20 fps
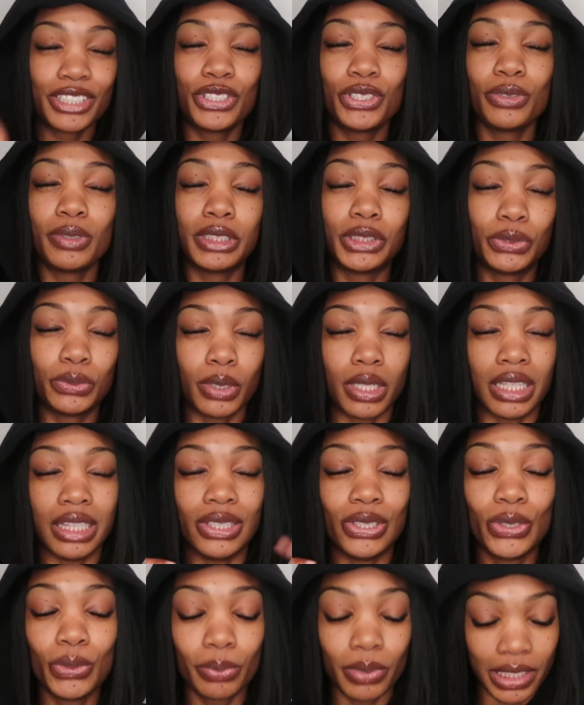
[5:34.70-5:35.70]
get you into a
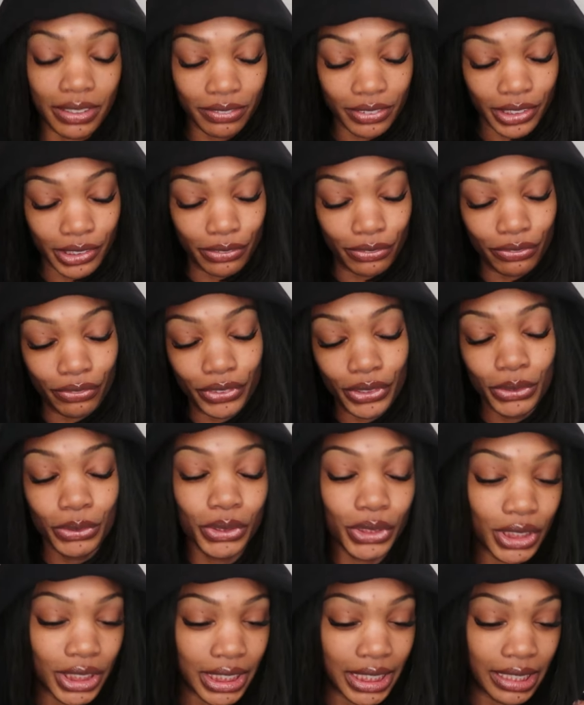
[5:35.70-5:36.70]
loop of
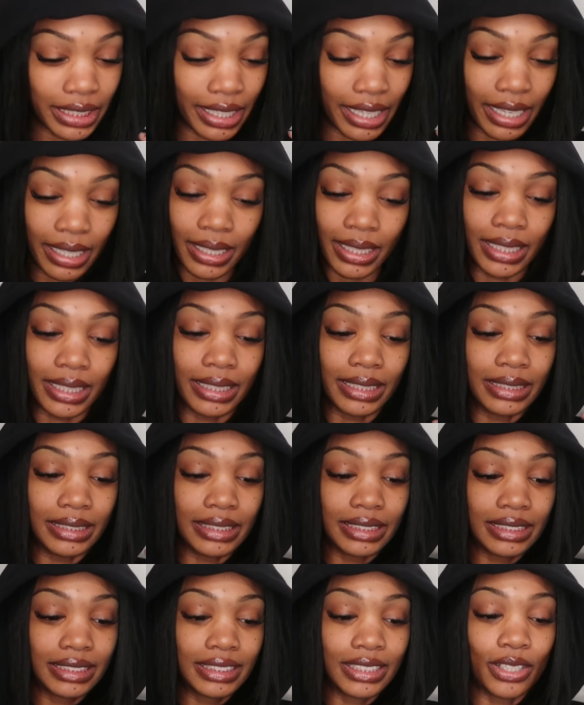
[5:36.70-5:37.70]
confusion
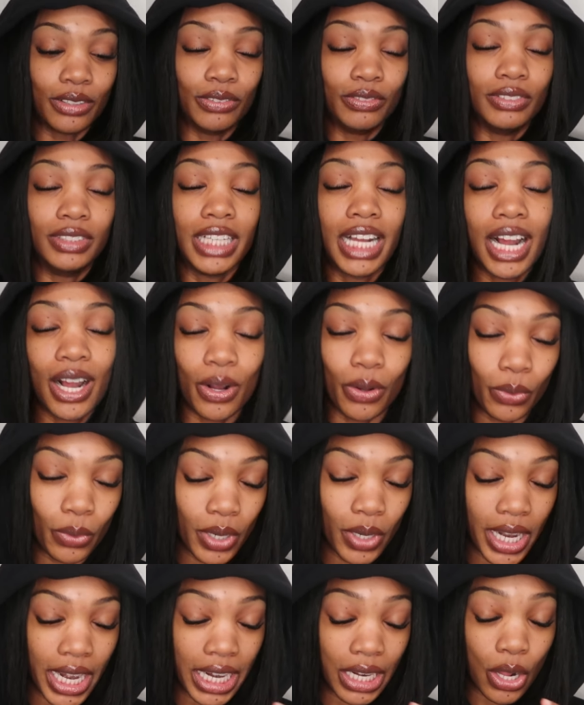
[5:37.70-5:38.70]
and self
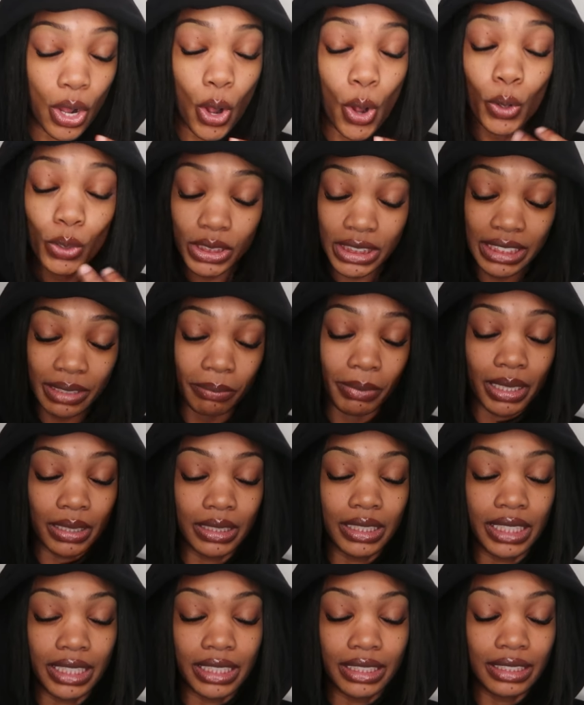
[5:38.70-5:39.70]
doubt, and
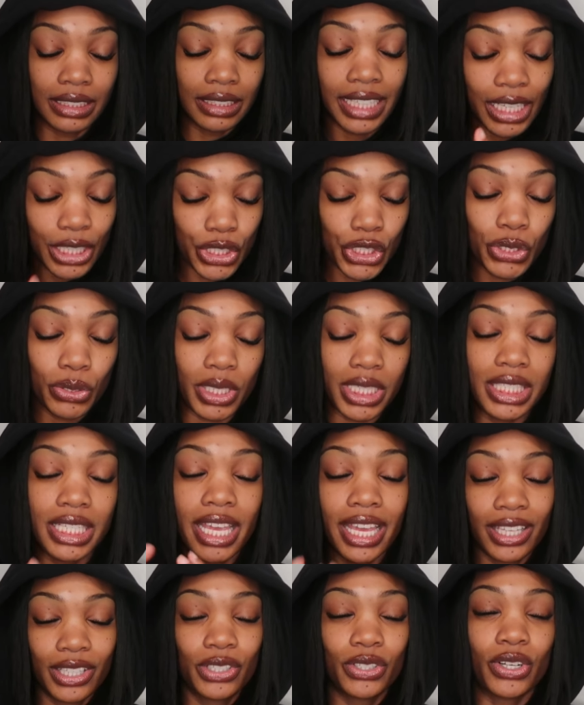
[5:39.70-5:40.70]
ultimately to get you to
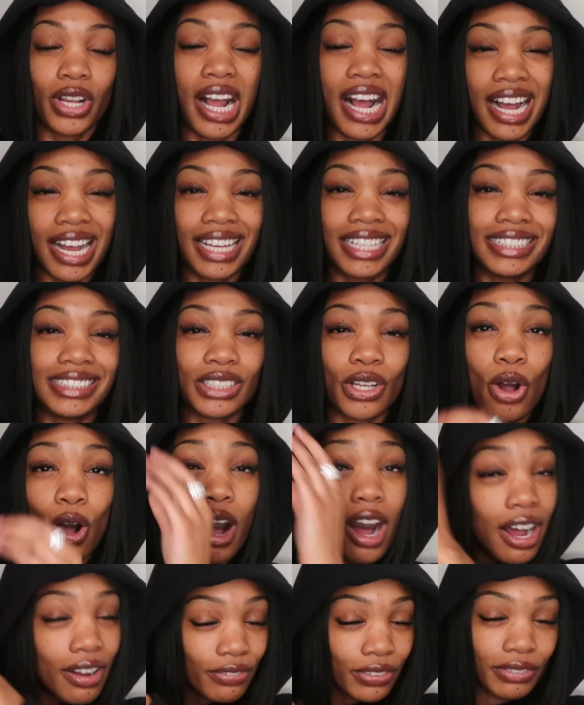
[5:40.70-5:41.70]
take your eyes
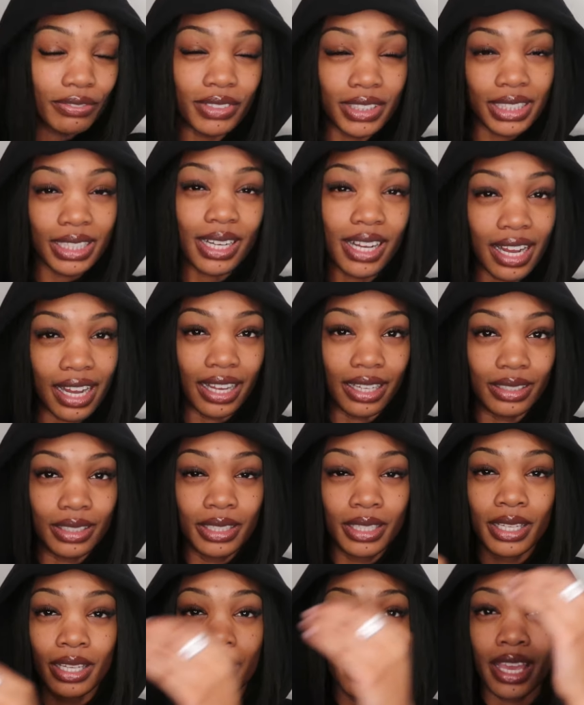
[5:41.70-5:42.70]
off of God